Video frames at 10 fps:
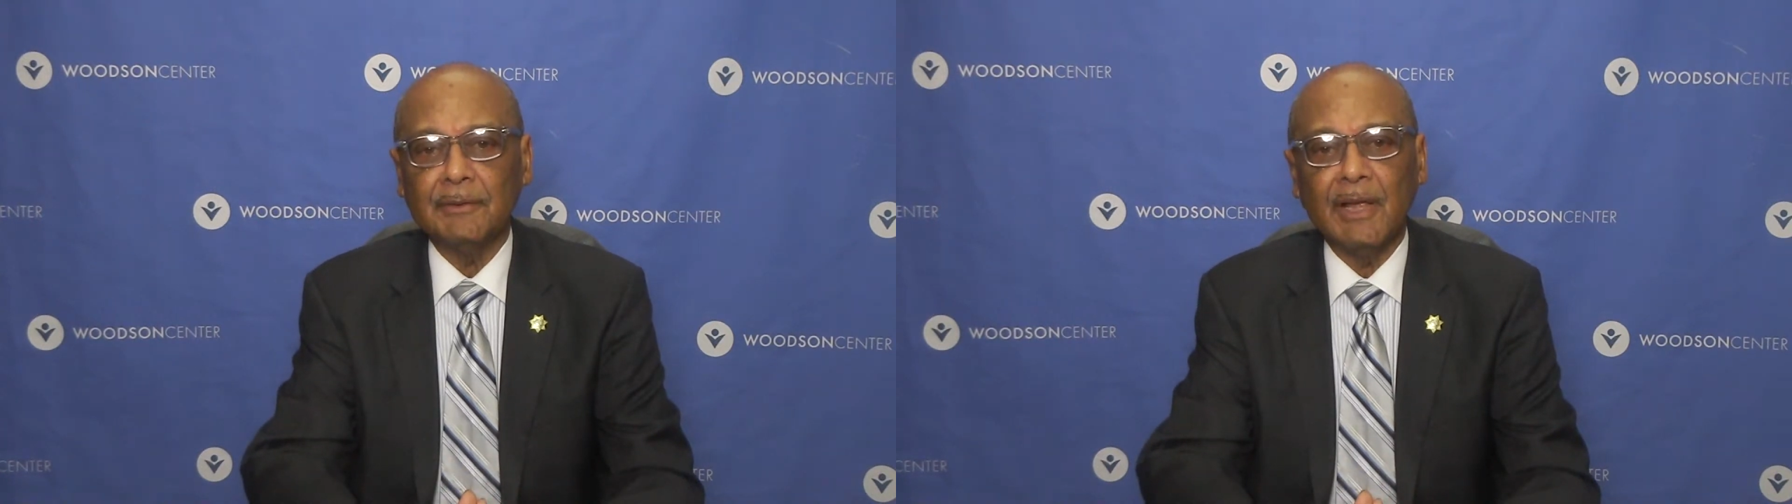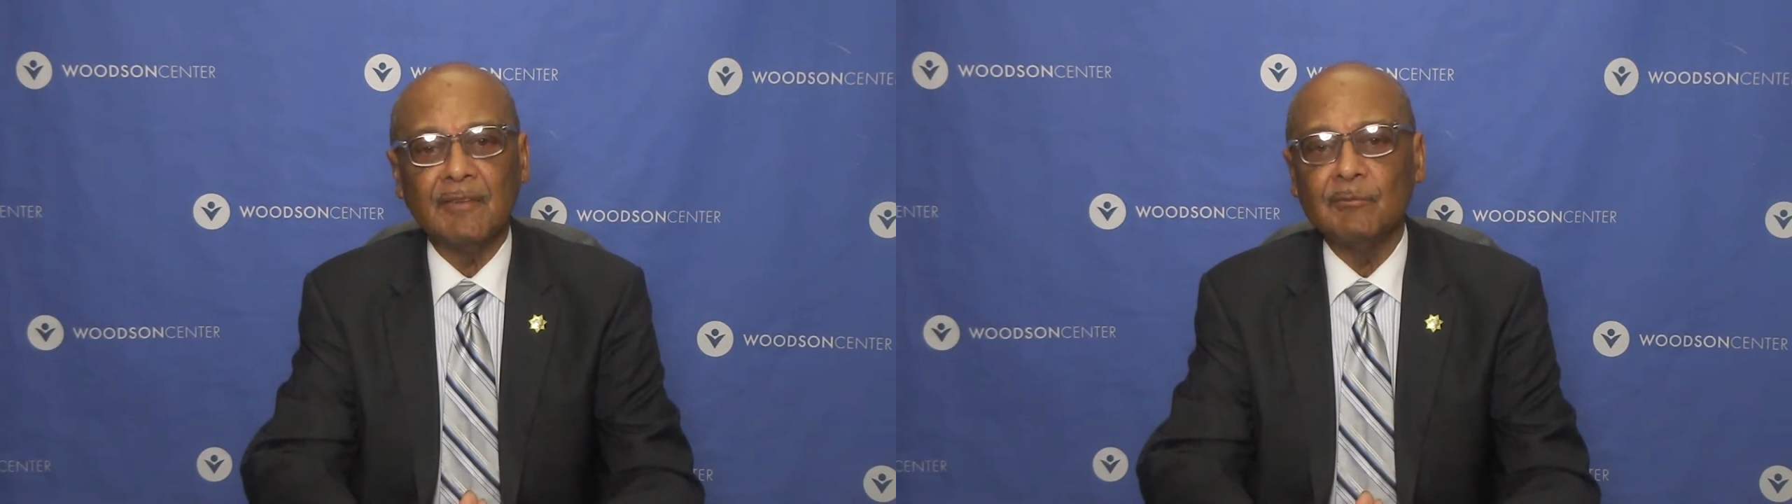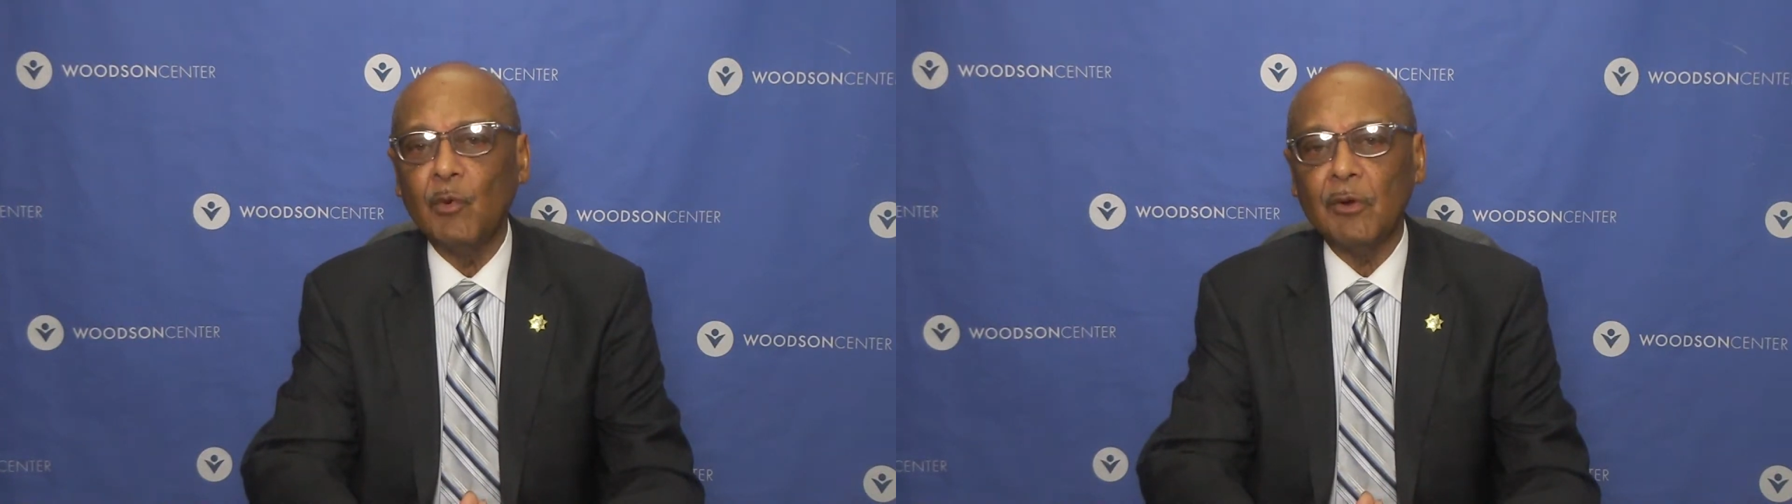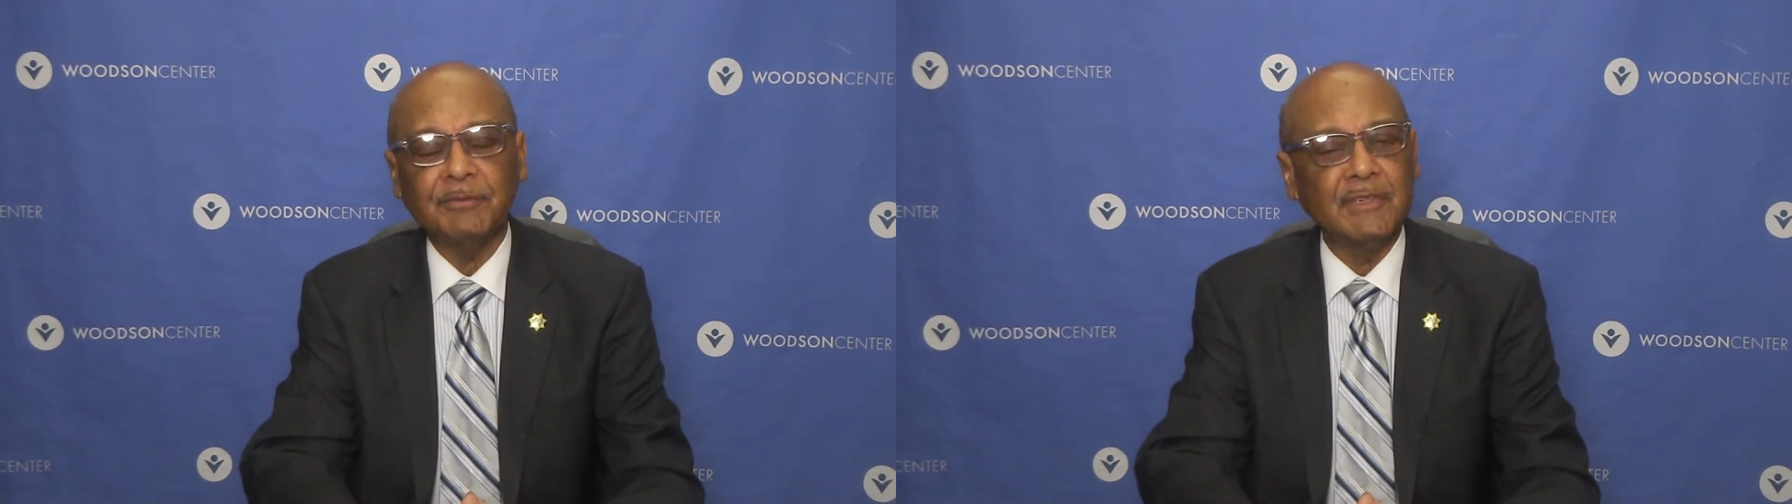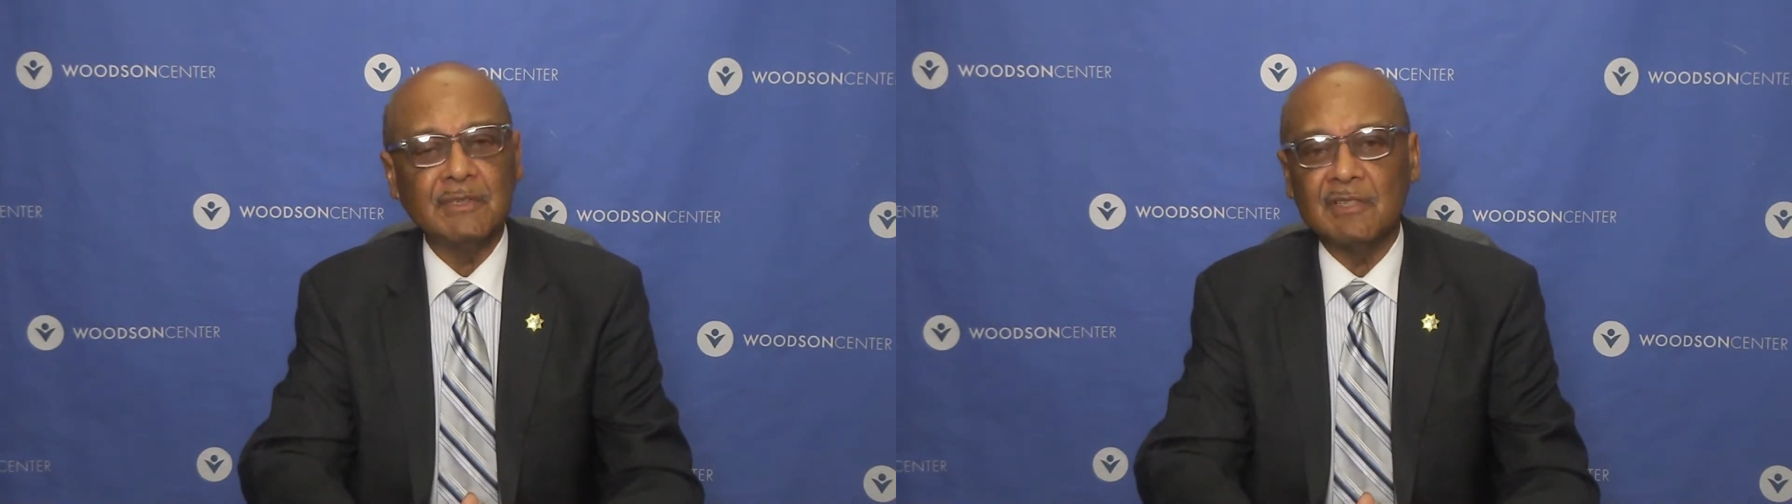have
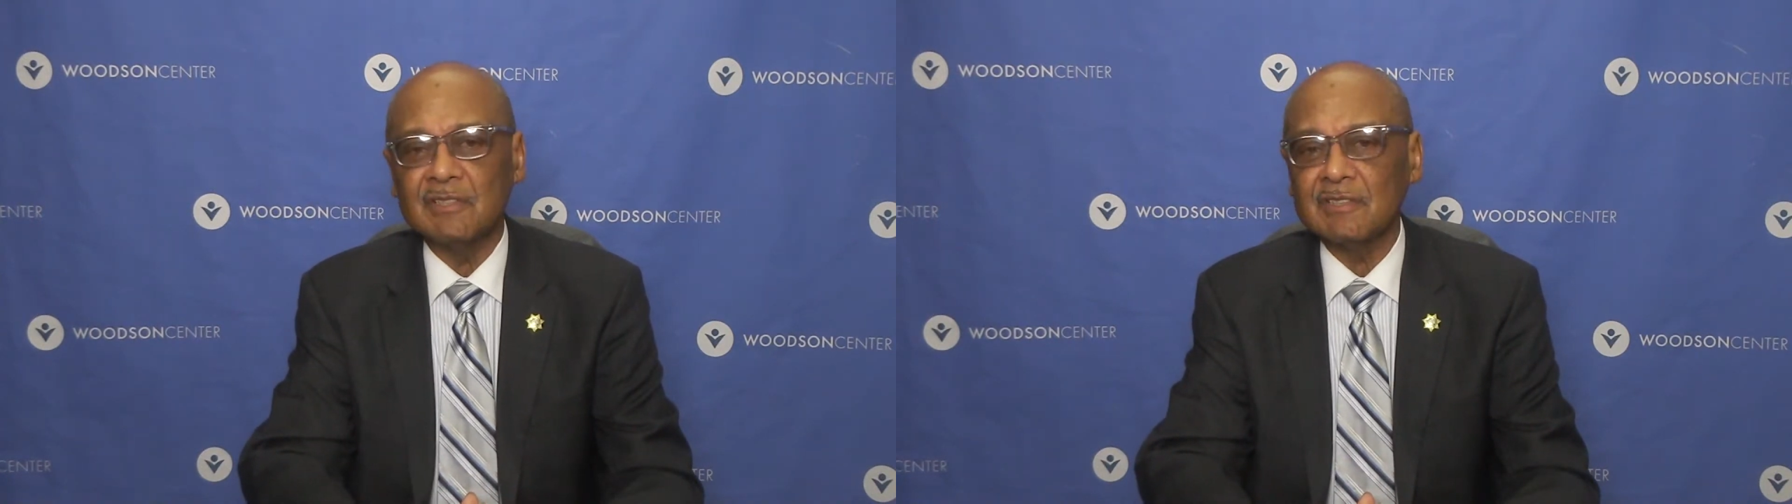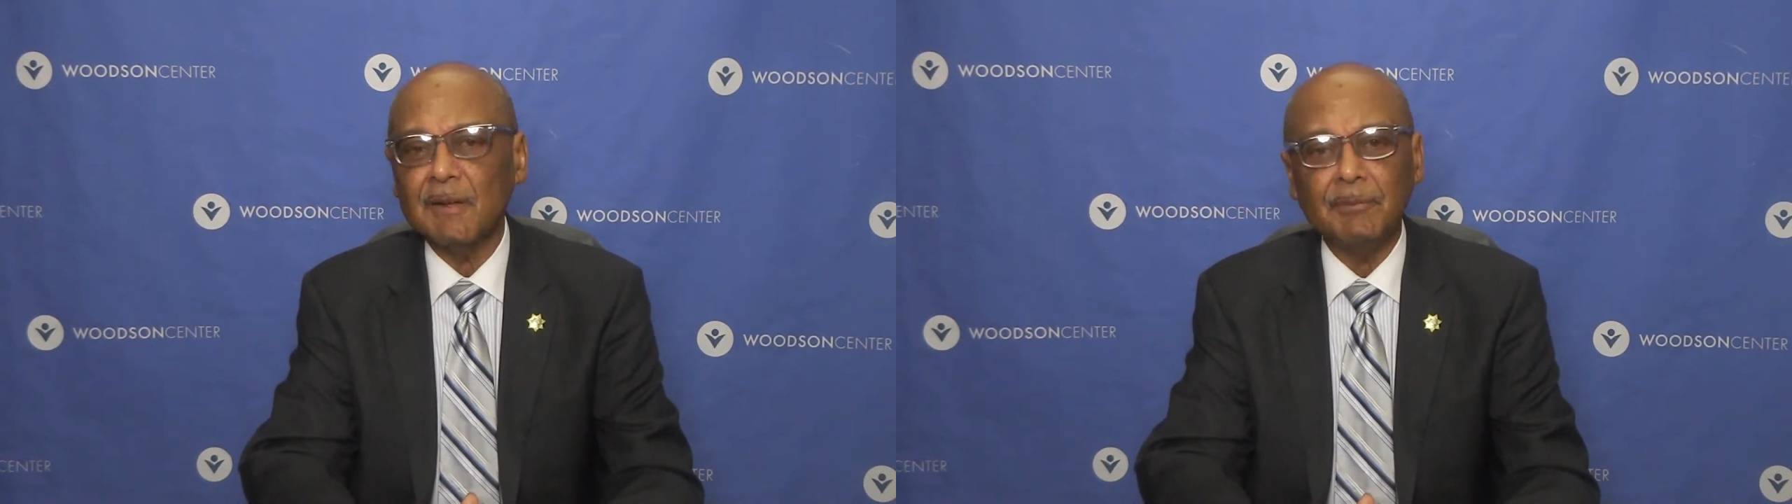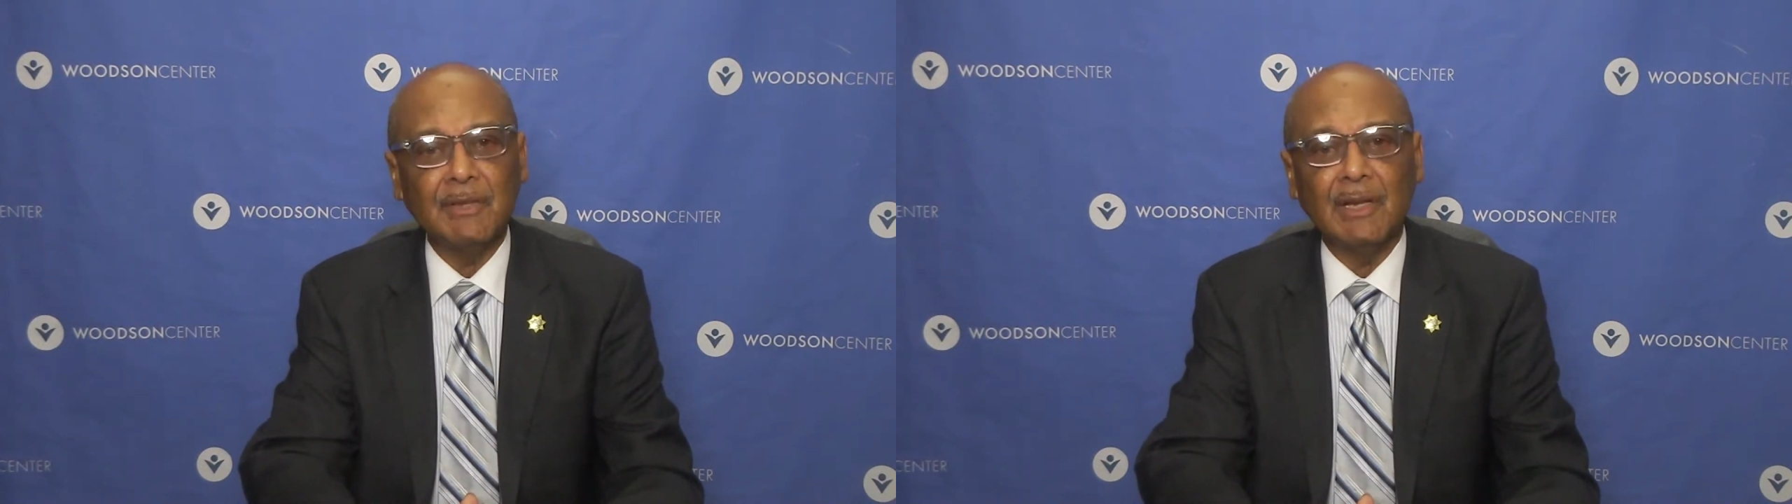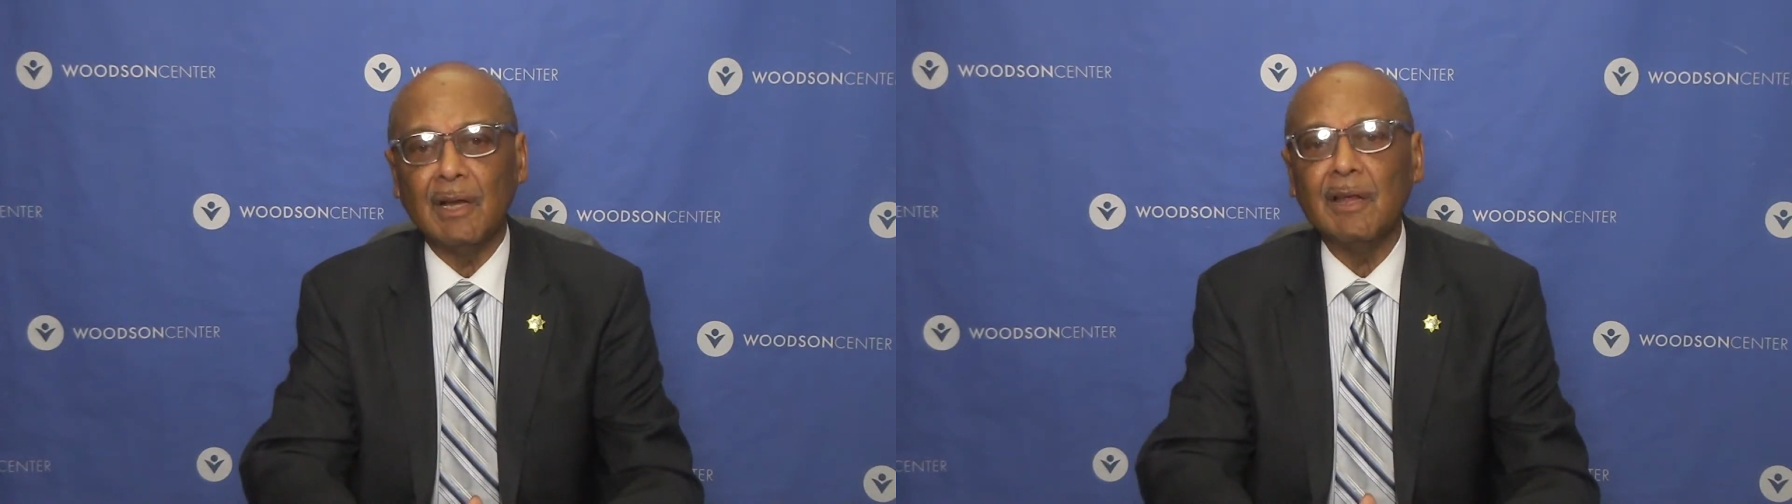morphed into something